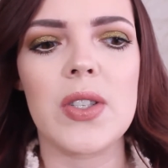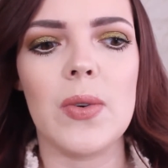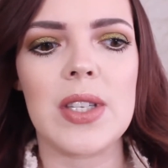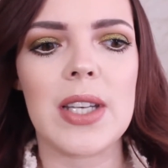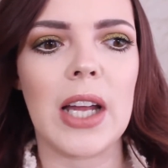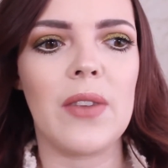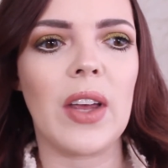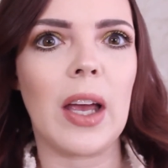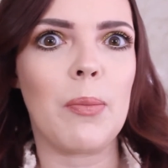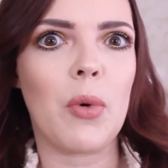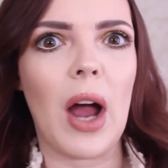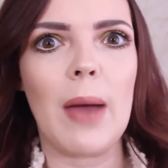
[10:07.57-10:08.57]
So it's kind of like
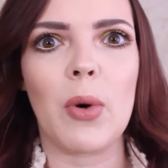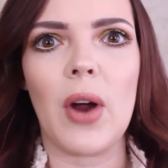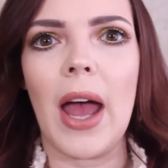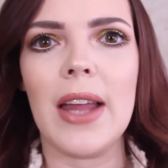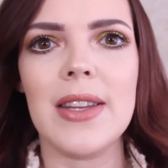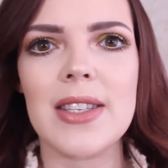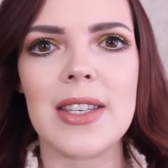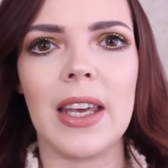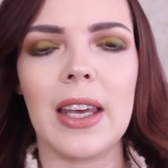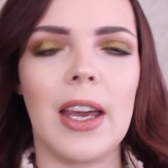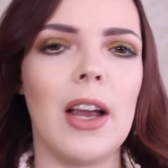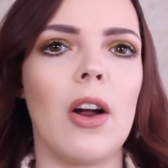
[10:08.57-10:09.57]
a primer and
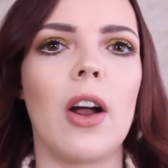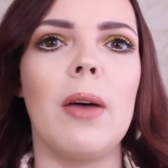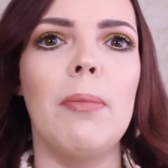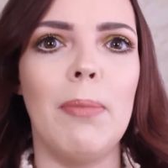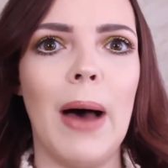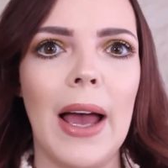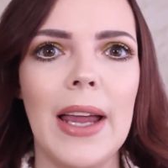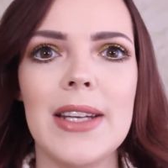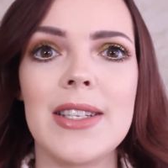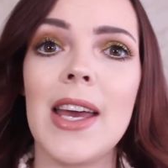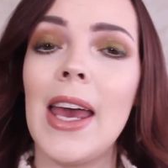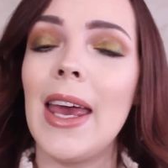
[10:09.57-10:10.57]
skincare
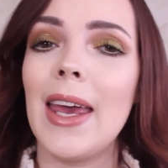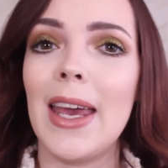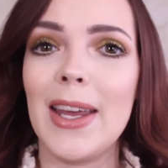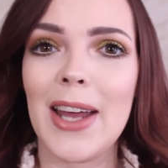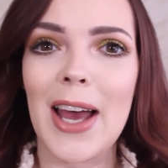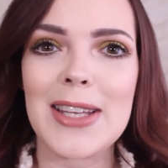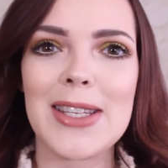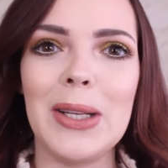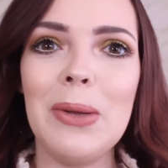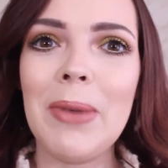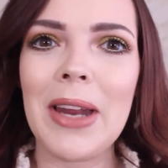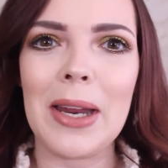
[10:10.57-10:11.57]
combined, and it has
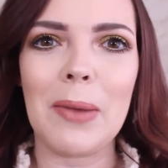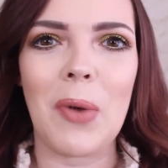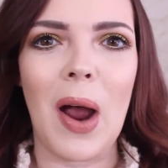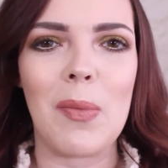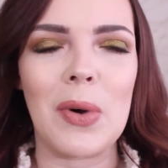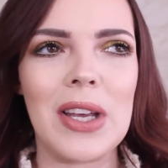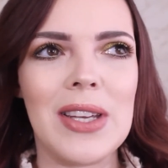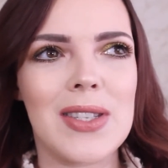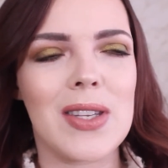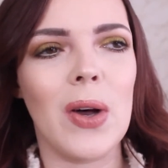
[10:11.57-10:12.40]
illuminating properties.